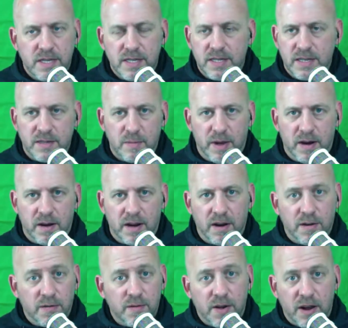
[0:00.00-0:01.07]
Doesn't matter. I
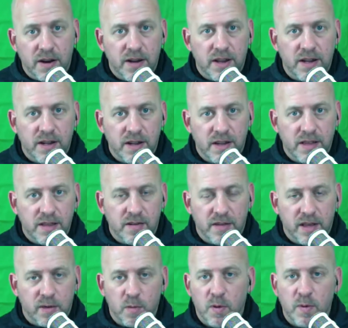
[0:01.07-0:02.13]
don't know if, and they're
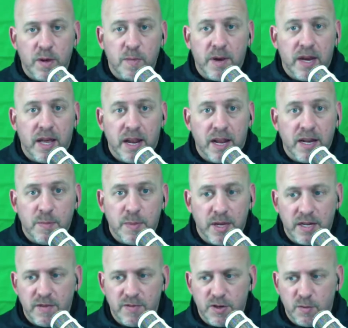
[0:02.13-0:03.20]
like, well, he might not end up
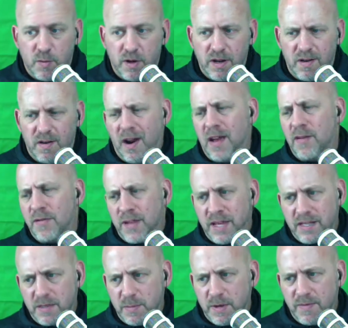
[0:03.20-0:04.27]
being Division I, or I don't think
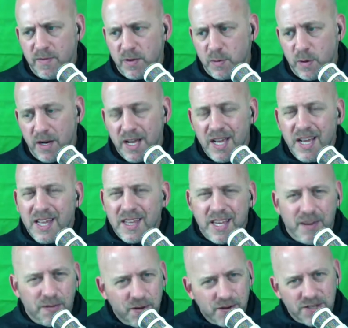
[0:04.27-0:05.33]
he's gonna be Division I.
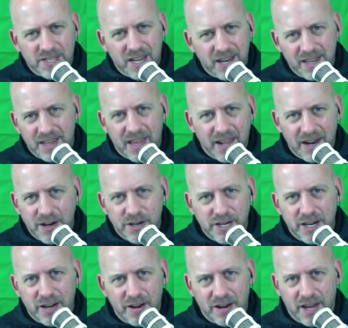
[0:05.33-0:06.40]
Like, if you're sending that energy
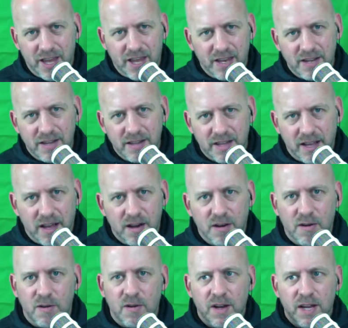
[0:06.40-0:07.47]
to your kid, like,
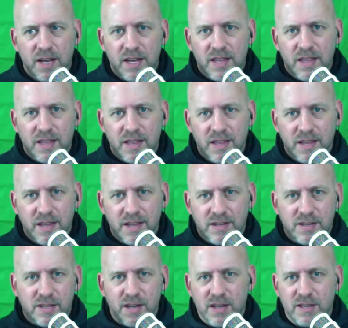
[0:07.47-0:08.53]
oh,
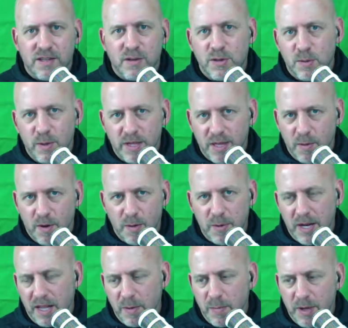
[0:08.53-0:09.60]
it's so sweet, they want to be an
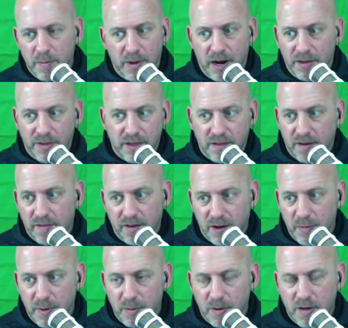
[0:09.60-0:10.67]
Olympian, but I don't think they're ever gonna
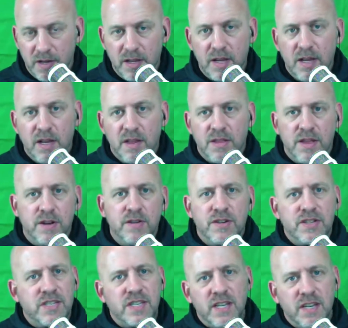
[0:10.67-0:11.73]
be one, then
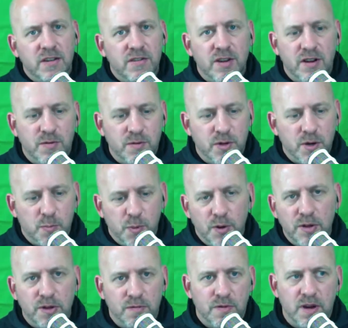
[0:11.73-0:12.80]
you're
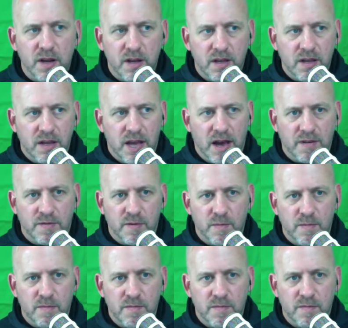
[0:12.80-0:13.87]
pulling the rug out from